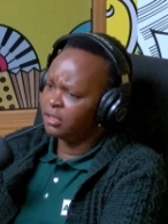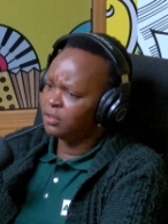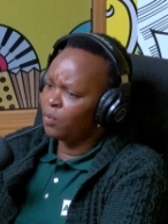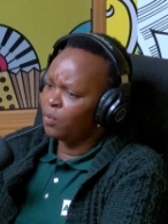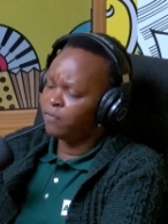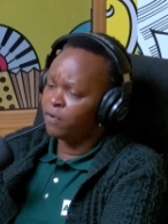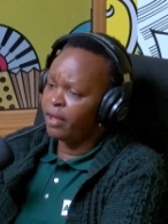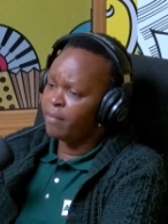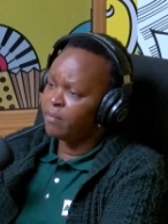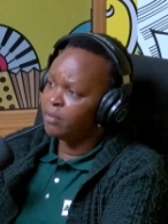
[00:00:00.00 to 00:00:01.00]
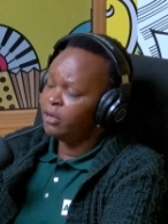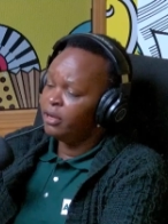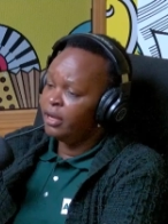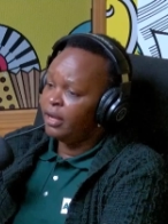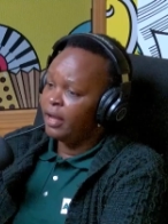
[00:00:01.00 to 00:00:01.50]
So for them,
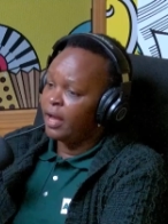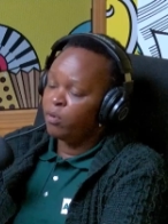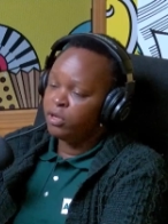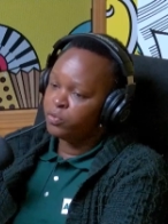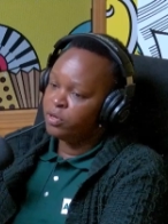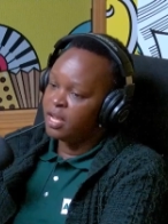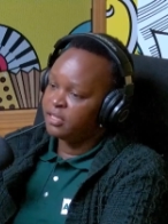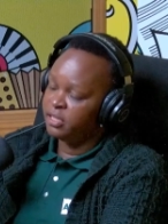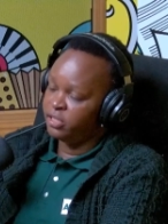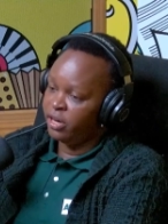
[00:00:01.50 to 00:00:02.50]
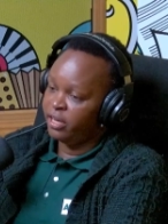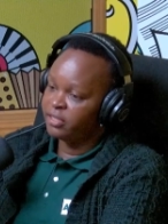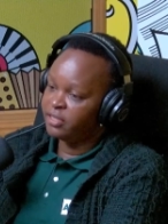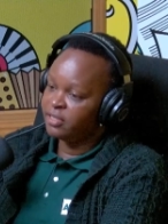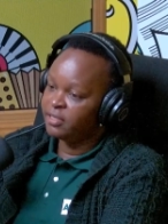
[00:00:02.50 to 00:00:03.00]
a police who doesn't
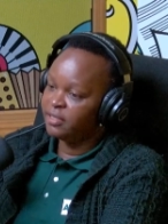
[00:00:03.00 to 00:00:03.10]
arrest.